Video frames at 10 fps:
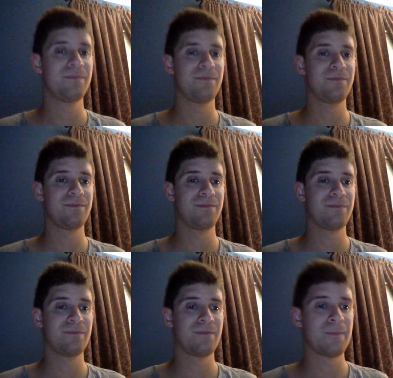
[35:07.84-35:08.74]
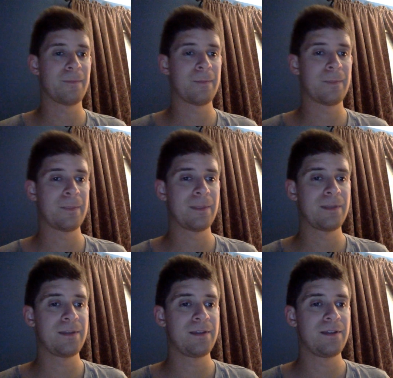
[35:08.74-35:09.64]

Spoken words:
(no one is talking)